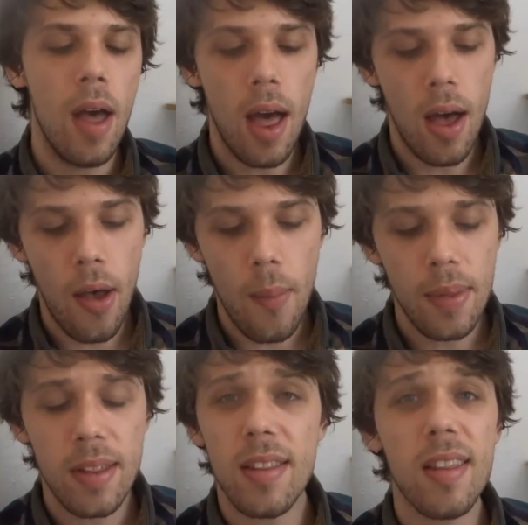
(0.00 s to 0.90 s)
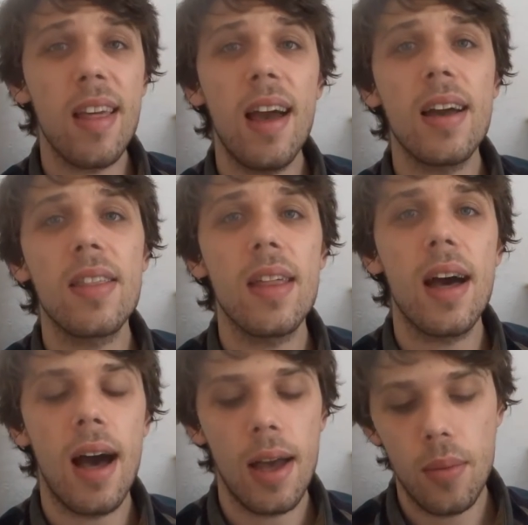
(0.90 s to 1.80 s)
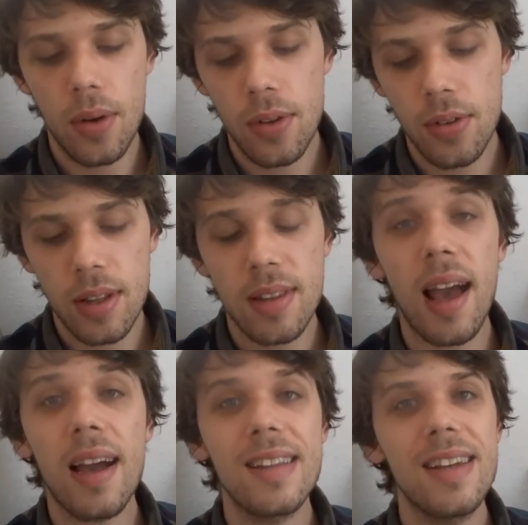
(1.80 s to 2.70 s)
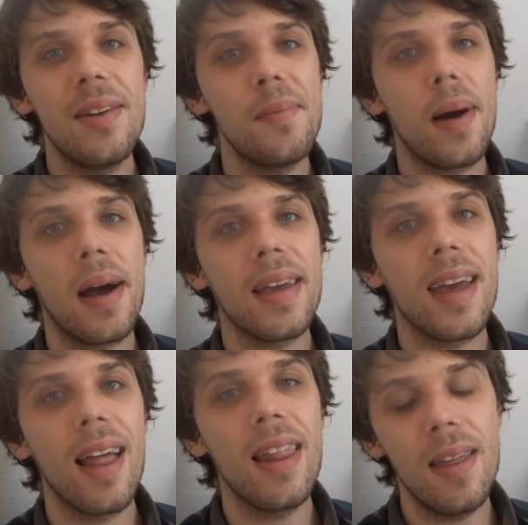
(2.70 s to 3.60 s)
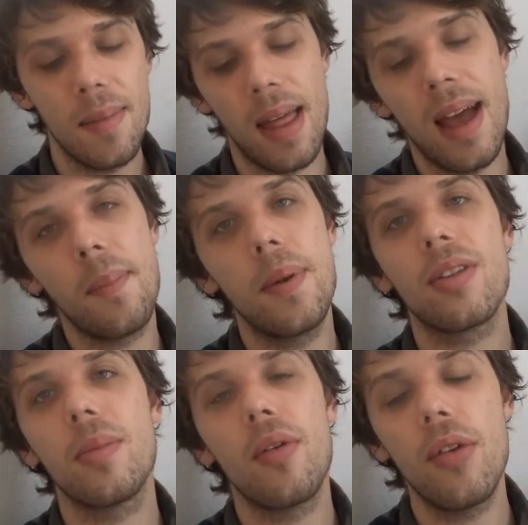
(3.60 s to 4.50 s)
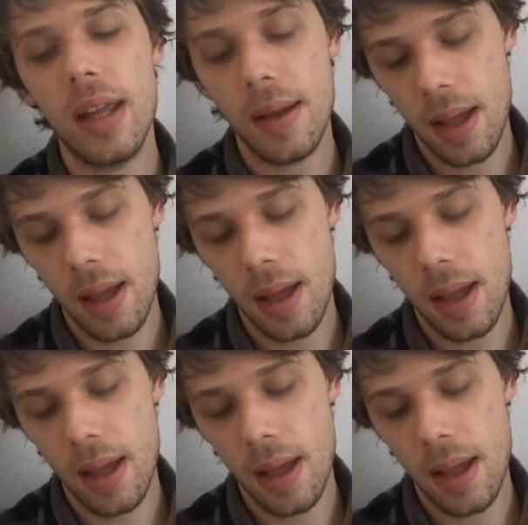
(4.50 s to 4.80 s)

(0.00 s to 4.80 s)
Um, this is a tag that I was tagged in by Kelly at Books I'm Not Reading,